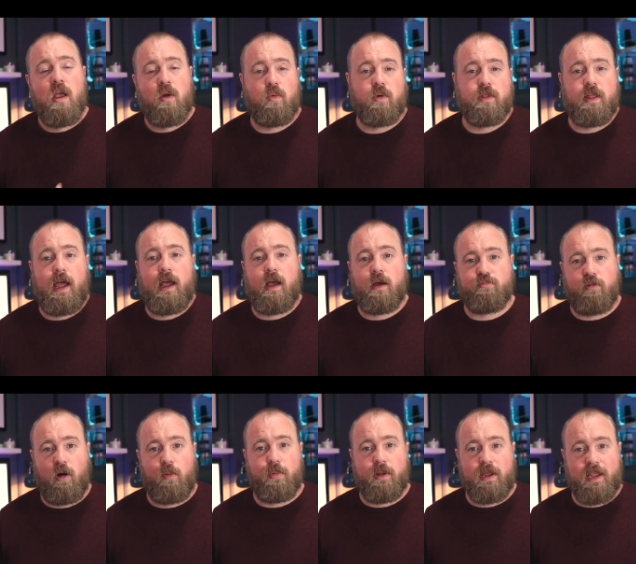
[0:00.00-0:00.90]
without a
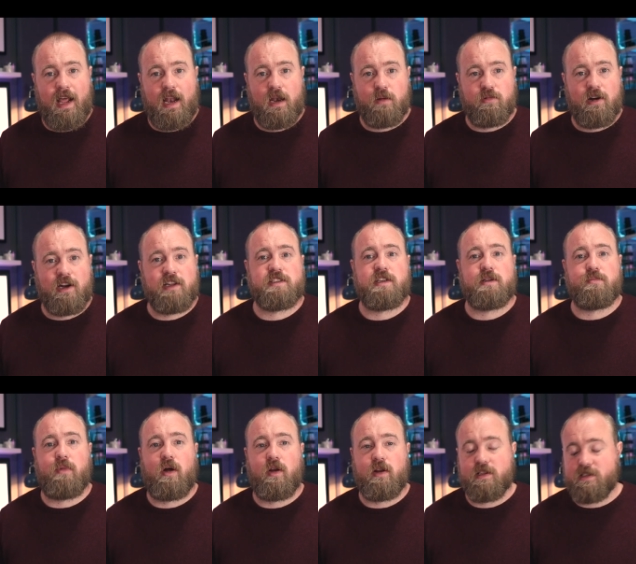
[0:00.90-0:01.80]
properly calibrated
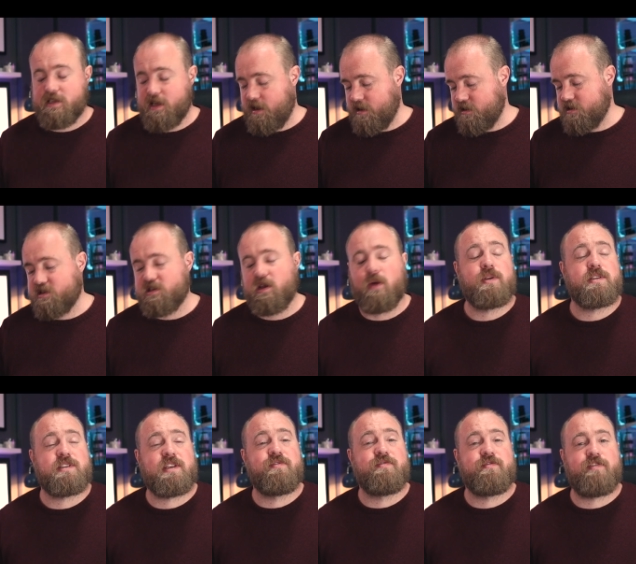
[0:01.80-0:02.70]
monitor, so
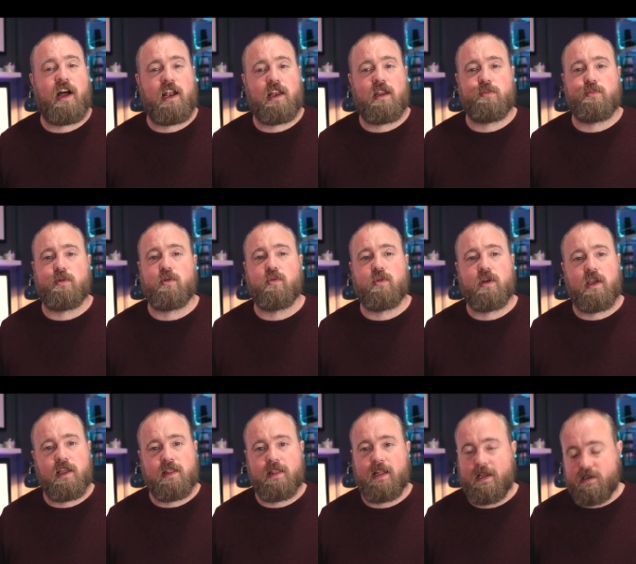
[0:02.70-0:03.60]
it's invaluable
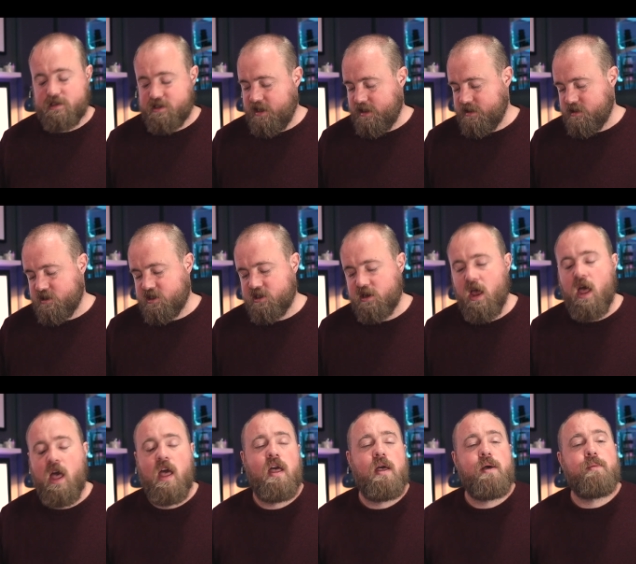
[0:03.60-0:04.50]
in that sense.
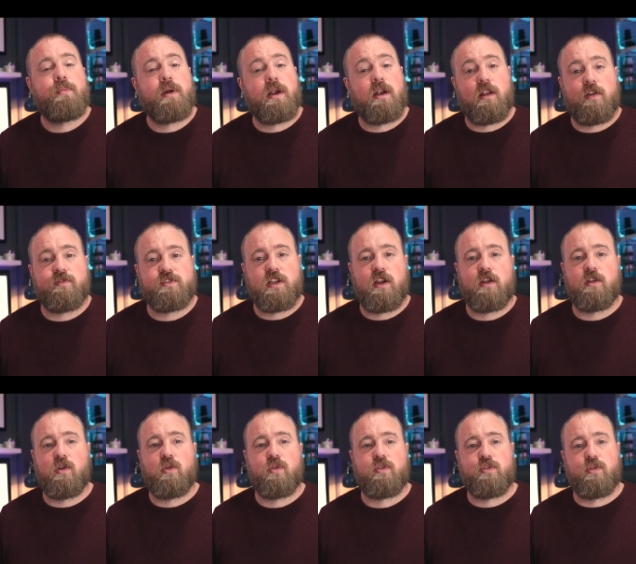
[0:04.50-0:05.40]
But I'd love to know
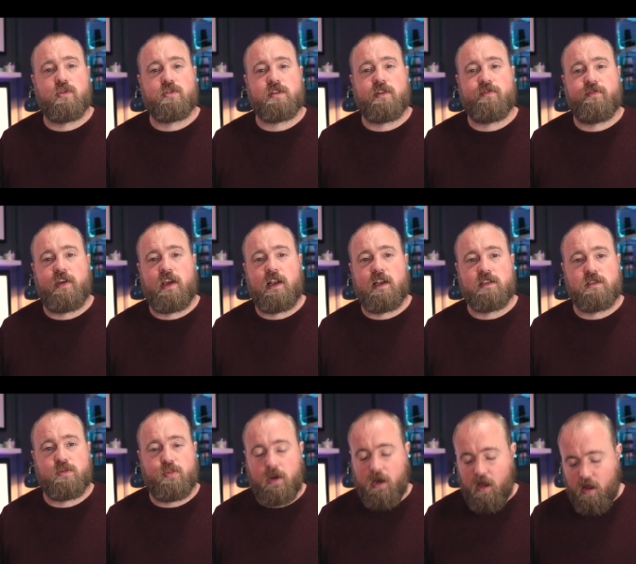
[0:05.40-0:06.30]
your thoughts and
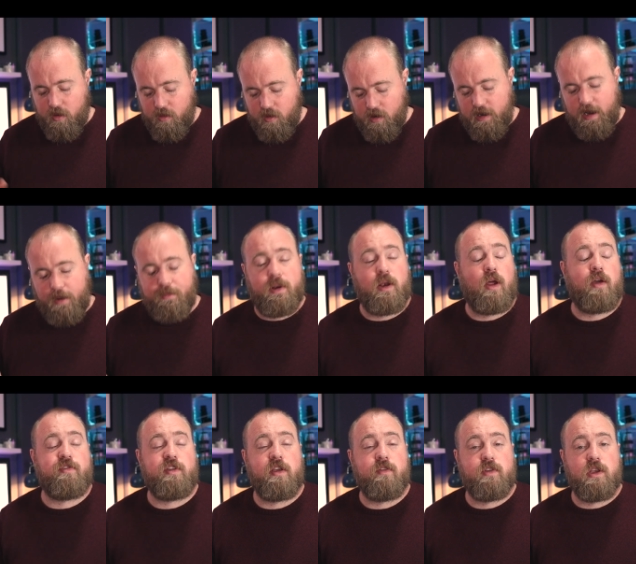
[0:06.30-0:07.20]
feelings below. Let me know
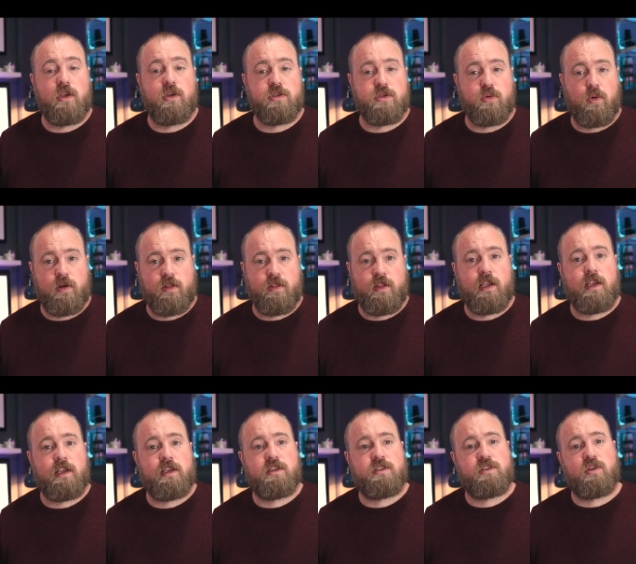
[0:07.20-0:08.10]
if you've used one of
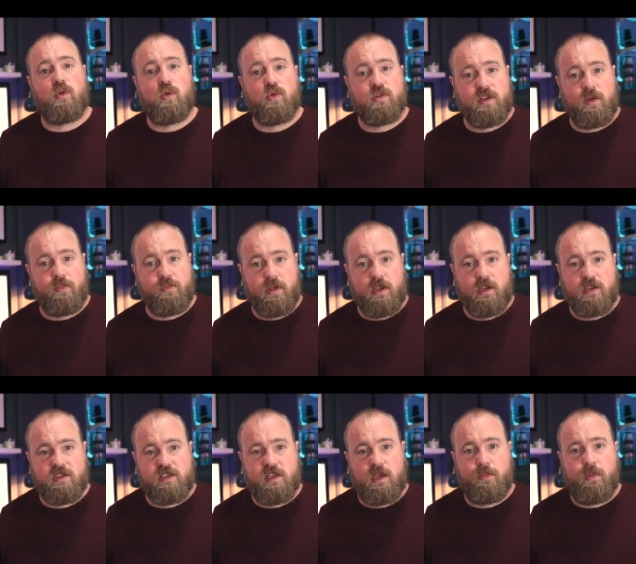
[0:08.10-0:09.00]
these or something
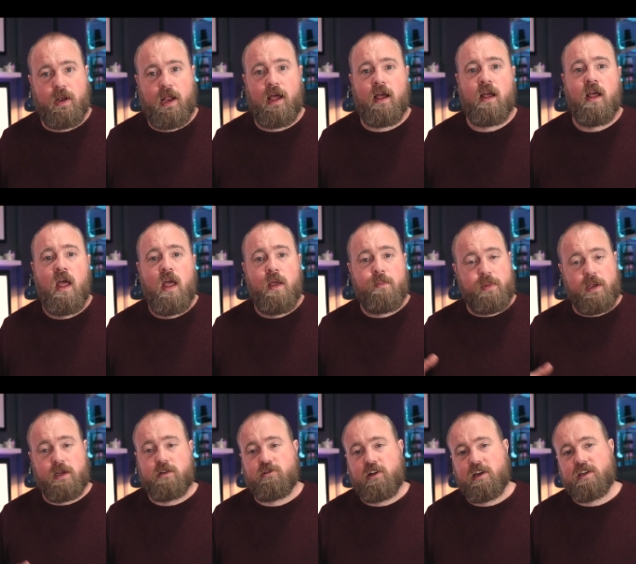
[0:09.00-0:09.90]
similar. Be
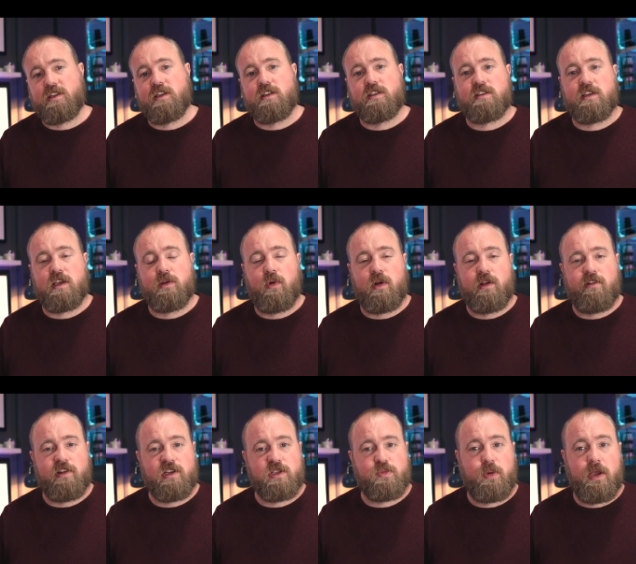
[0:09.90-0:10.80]
interested to see what
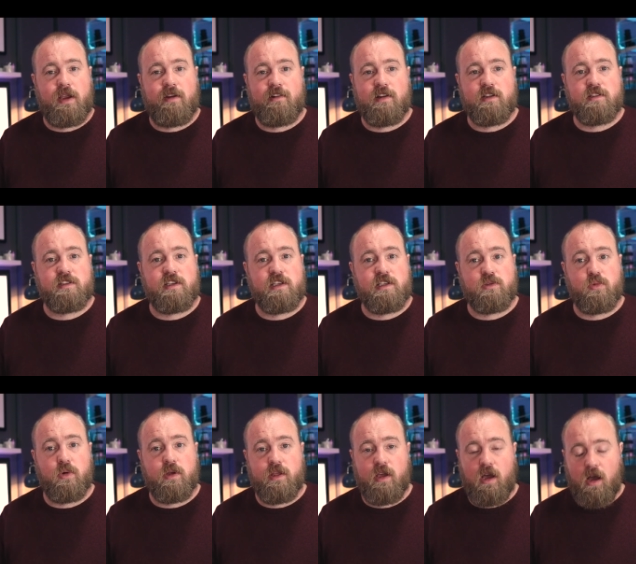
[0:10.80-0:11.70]
your experiences
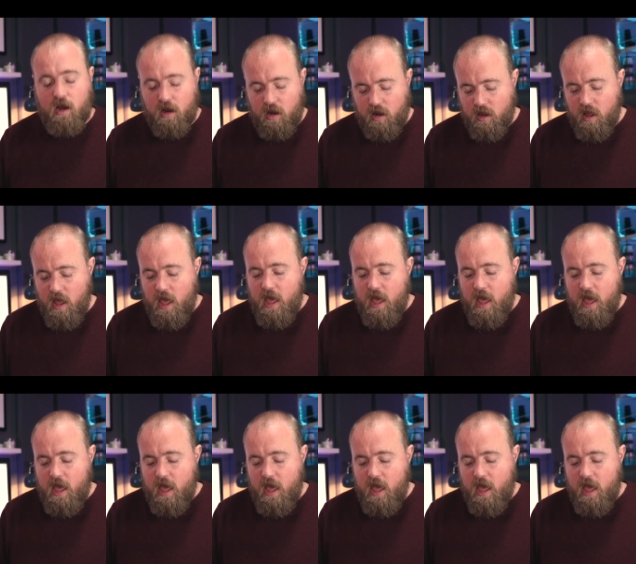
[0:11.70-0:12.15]
with it are.